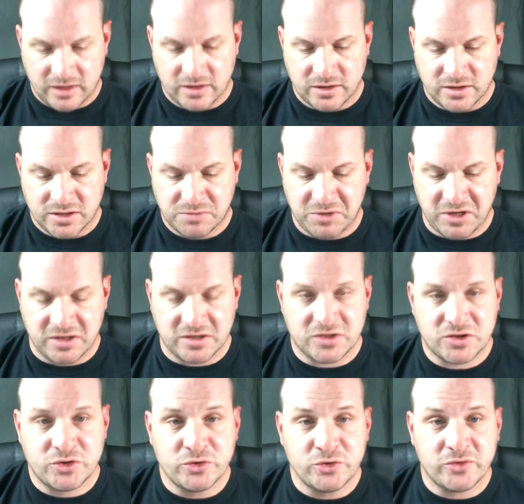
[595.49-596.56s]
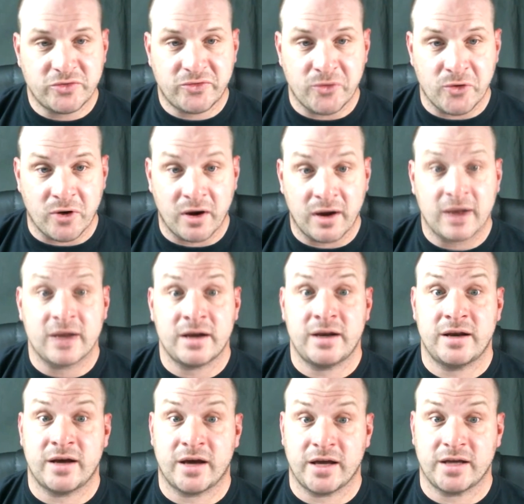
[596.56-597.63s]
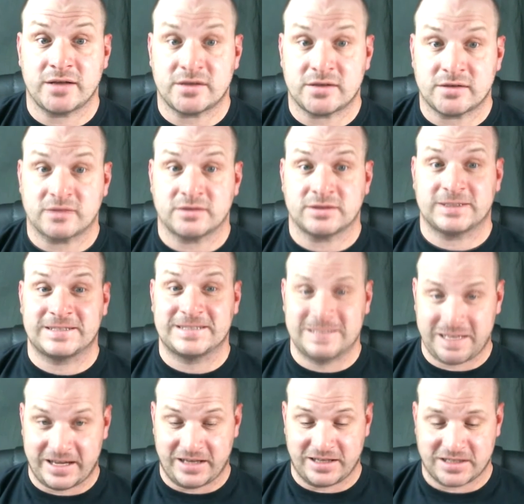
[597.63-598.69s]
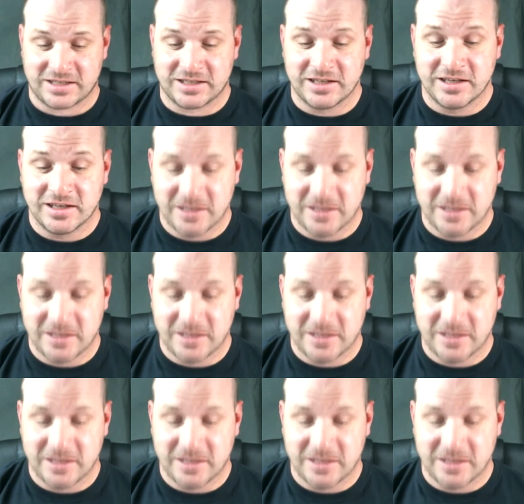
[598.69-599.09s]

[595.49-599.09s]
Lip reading: Speed is 2 to 4. Nice. Nice.